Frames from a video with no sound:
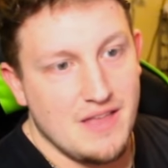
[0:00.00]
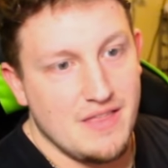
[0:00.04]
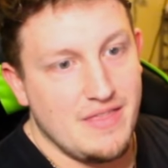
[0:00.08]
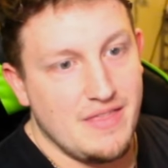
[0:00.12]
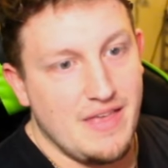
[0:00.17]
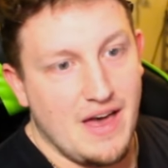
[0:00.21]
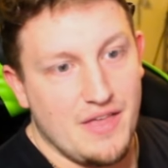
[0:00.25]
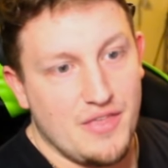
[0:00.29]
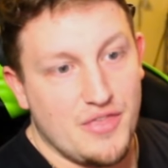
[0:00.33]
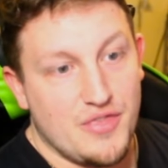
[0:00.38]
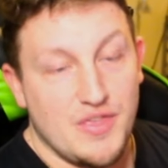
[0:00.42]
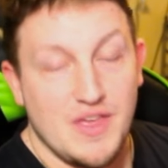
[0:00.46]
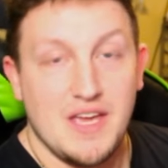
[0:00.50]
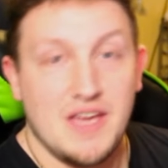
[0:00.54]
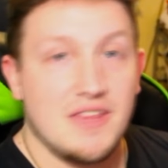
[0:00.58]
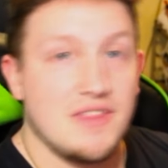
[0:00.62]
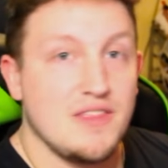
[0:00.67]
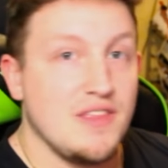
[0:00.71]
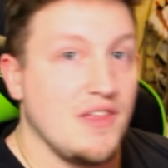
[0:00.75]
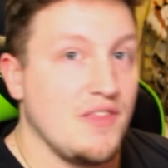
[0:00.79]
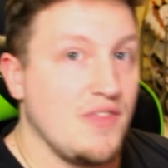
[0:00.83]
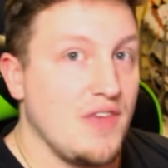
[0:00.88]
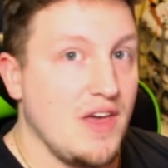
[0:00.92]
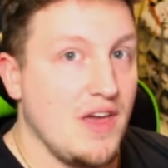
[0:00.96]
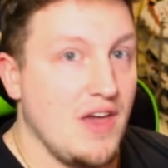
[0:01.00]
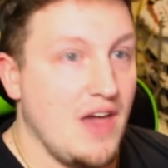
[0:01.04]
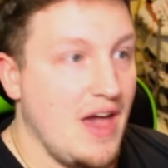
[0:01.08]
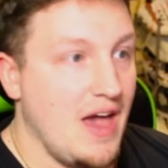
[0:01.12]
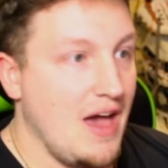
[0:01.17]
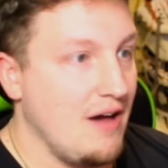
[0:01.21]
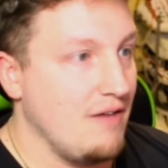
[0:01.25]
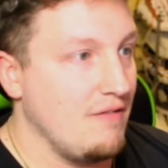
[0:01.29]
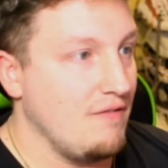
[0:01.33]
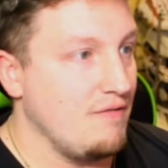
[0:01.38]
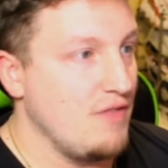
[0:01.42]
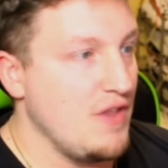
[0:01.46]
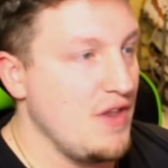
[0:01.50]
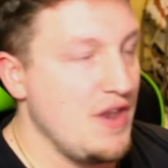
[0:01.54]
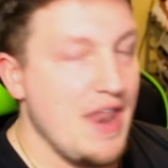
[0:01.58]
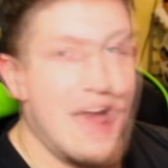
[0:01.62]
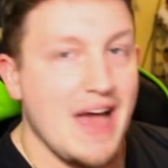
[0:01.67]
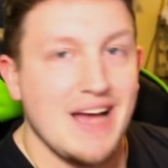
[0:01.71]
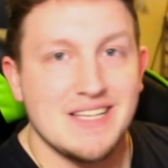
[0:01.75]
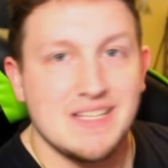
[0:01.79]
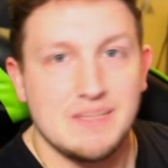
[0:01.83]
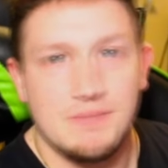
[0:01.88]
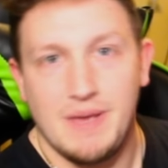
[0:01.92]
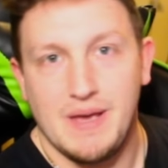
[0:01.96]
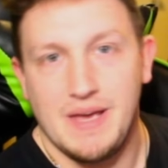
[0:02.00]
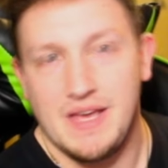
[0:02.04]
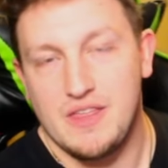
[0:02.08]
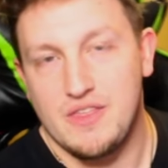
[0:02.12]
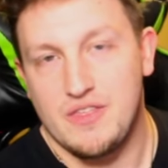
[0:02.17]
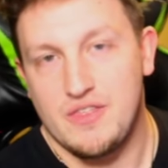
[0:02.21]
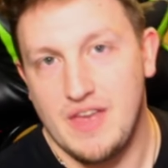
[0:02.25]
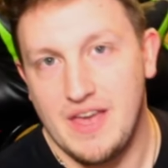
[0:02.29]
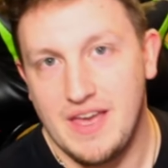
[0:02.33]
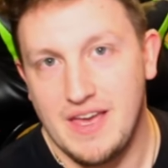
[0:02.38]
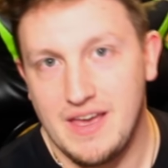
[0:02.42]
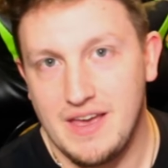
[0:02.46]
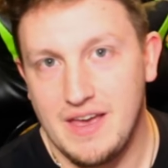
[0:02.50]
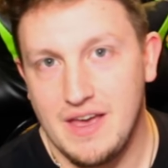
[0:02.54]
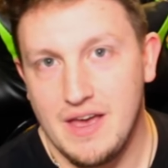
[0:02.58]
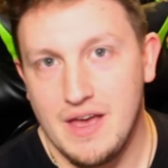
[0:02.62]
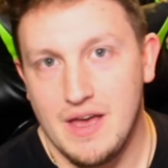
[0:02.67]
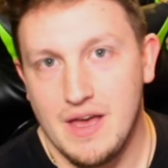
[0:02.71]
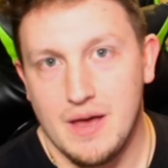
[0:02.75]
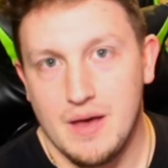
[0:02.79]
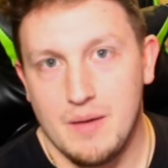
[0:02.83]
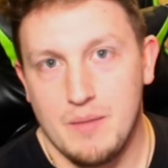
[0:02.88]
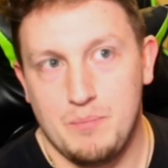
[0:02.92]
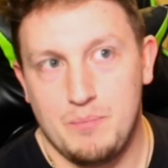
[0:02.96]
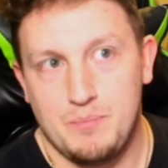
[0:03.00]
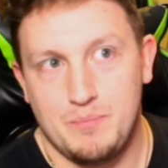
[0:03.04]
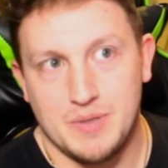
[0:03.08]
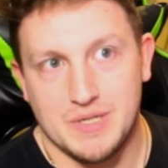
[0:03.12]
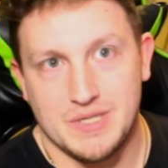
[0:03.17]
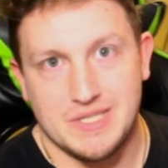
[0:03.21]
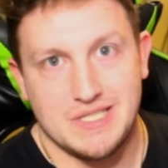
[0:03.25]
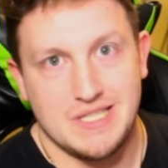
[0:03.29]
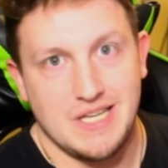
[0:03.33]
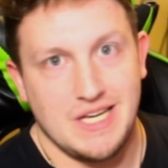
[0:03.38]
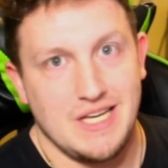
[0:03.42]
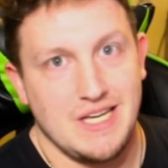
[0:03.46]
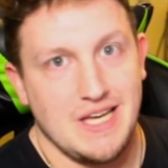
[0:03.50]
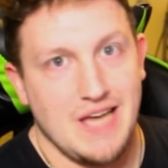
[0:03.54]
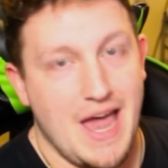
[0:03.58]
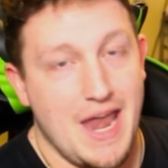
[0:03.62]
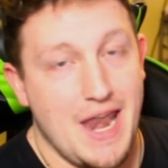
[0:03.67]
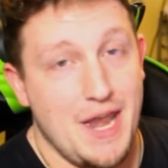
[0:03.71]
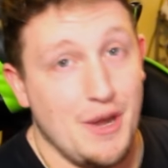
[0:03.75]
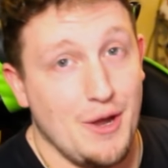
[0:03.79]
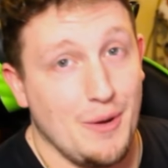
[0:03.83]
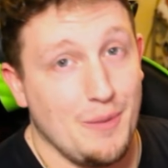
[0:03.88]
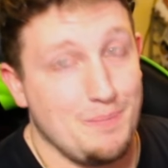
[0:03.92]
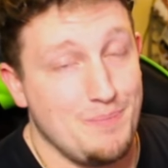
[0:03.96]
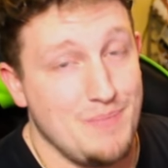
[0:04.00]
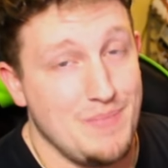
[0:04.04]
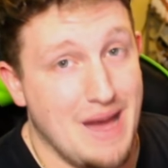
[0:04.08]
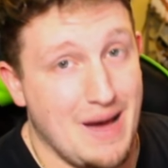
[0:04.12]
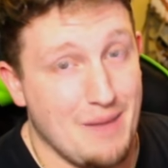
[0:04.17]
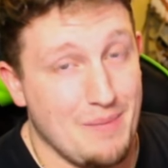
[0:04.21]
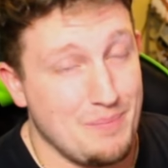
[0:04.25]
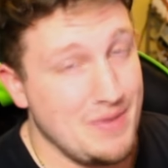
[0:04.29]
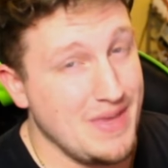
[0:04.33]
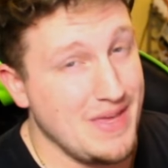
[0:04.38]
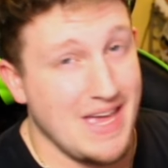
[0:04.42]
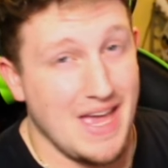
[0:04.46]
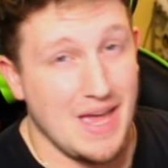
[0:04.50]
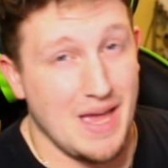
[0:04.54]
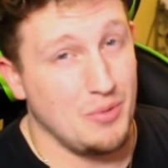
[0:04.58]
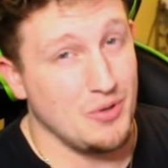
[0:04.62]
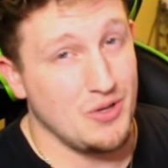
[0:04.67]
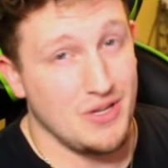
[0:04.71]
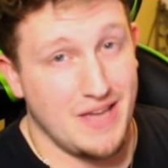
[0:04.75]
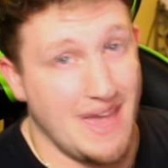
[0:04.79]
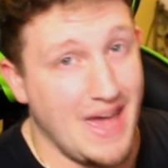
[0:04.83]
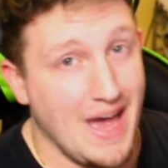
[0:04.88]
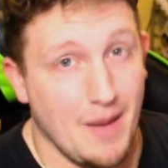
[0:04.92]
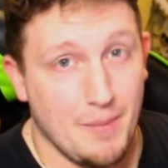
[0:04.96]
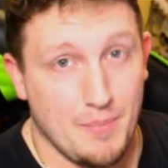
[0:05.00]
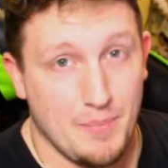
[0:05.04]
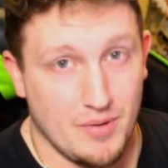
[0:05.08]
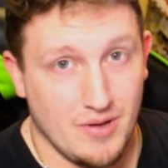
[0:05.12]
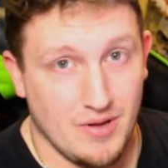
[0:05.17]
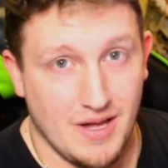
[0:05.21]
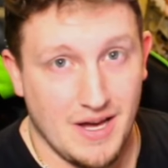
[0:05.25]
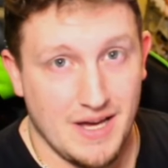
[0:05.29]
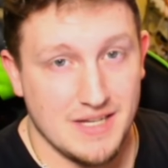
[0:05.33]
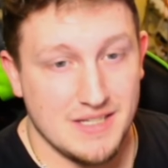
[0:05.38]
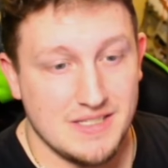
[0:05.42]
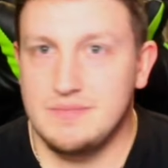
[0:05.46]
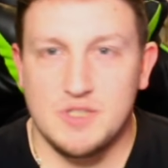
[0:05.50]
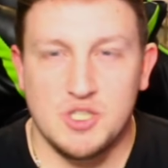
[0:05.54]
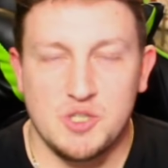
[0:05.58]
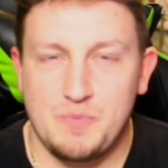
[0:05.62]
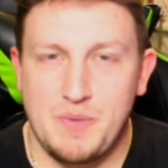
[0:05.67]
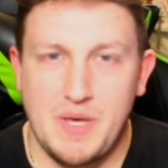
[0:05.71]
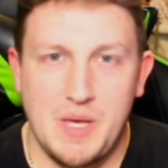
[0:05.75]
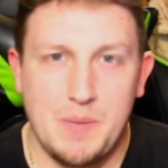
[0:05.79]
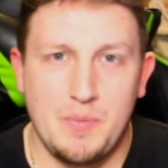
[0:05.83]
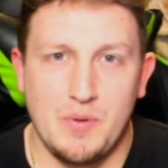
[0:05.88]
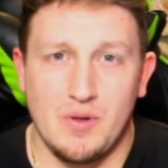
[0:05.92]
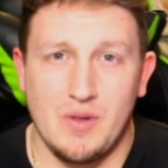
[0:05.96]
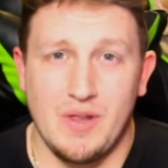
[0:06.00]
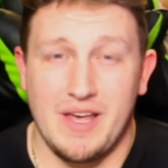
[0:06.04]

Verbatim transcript: that think that they have the next big thing, but they end up not being able to capitalize. There's people